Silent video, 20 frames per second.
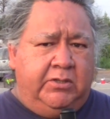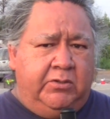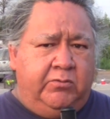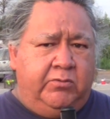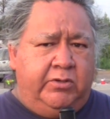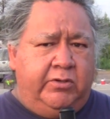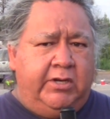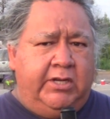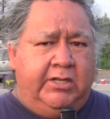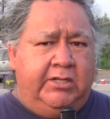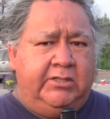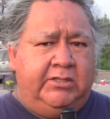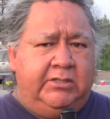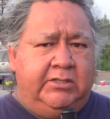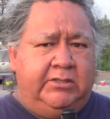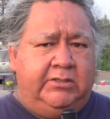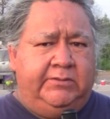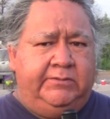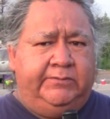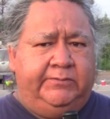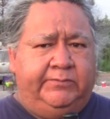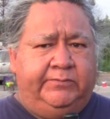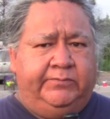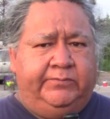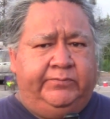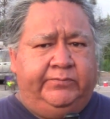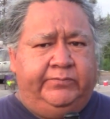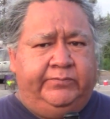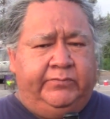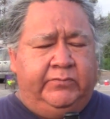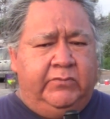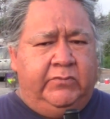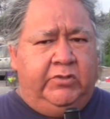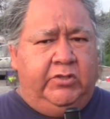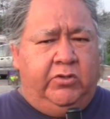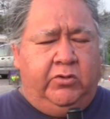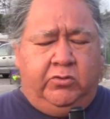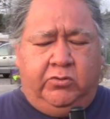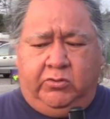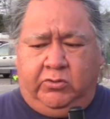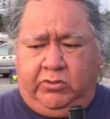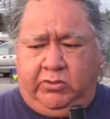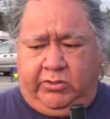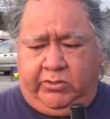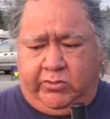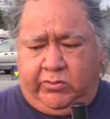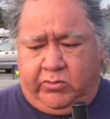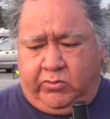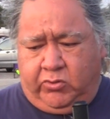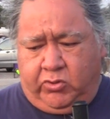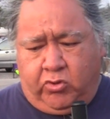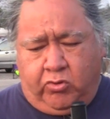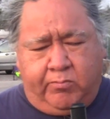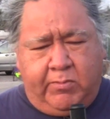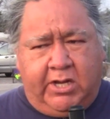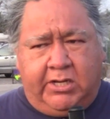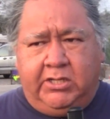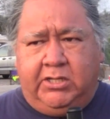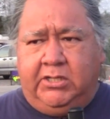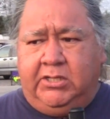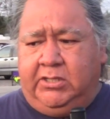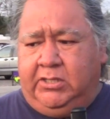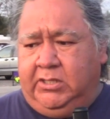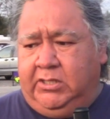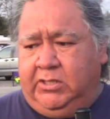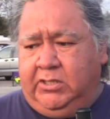we're against it. No money.